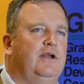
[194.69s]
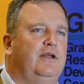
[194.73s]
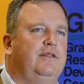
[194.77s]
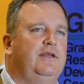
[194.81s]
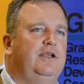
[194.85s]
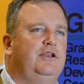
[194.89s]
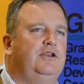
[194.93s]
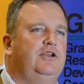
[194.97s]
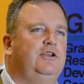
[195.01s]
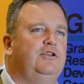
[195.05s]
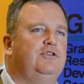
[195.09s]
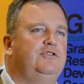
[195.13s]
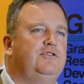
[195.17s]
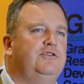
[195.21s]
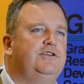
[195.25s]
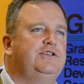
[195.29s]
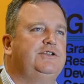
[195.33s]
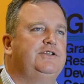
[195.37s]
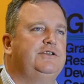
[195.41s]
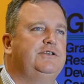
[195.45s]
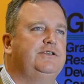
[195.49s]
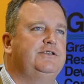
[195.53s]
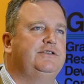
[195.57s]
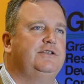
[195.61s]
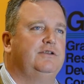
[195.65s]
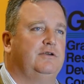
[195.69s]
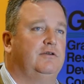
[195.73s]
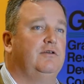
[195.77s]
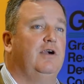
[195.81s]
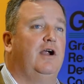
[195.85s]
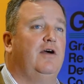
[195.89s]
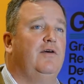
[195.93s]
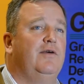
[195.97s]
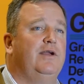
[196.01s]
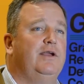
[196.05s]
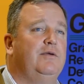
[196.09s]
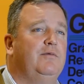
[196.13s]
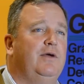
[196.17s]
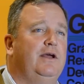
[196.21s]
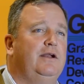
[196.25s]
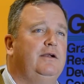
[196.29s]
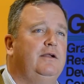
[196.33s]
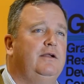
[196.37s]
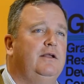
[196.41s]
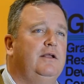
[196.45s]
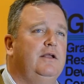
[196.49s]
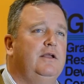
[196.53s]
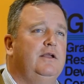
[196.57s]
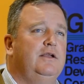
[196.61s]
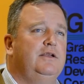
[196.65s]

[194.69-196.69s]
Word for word: I think nutrition's the growing one.